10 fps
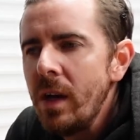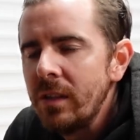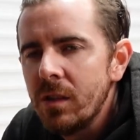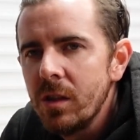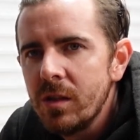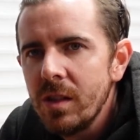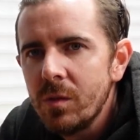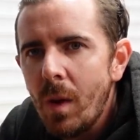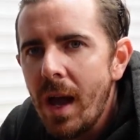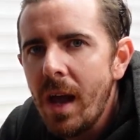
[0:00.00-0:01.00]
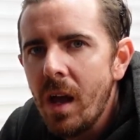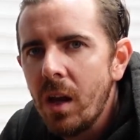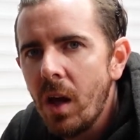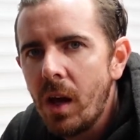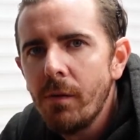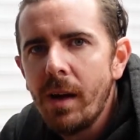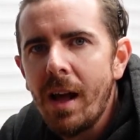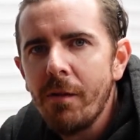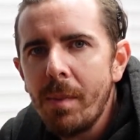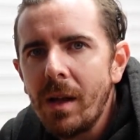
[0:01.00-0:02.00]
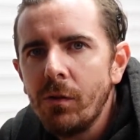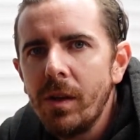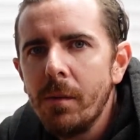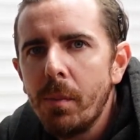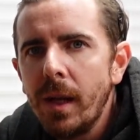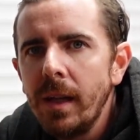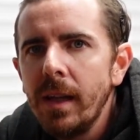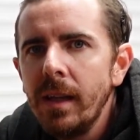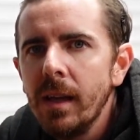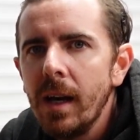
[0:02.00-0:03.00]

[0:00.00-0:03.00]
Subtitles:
instances where like I've run out of battery completely.